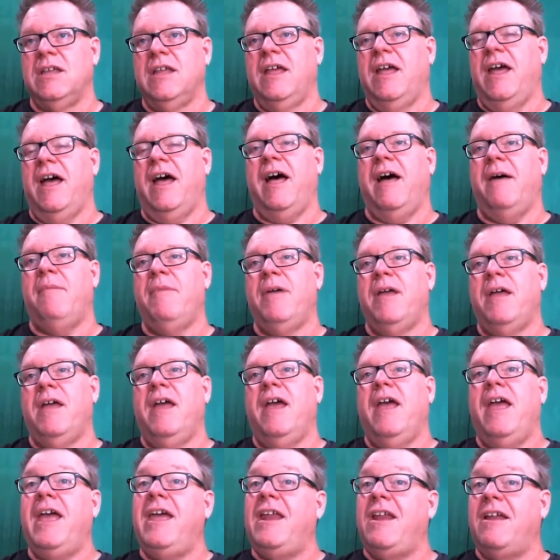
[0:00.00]
Um,
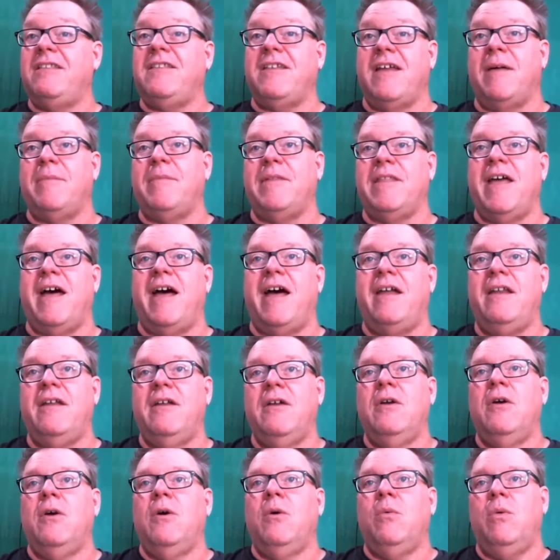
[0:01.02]
and on top of that,
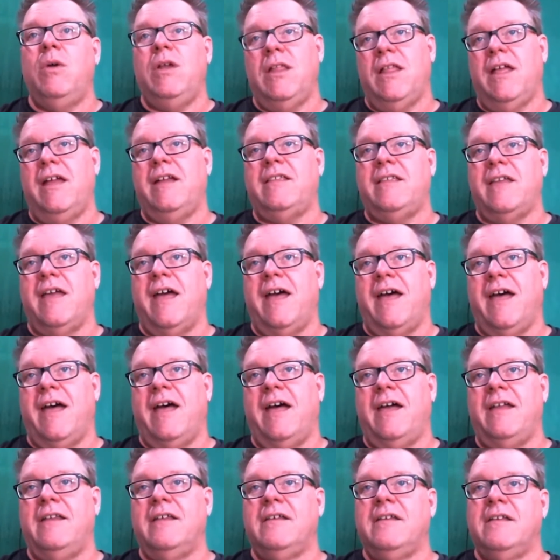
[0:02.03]
we like to
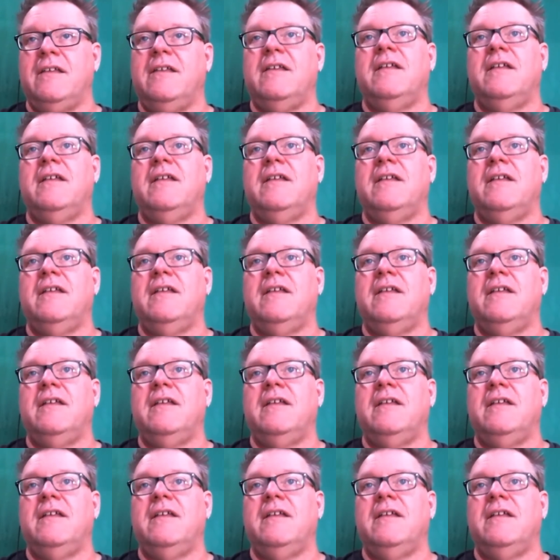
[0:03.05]
add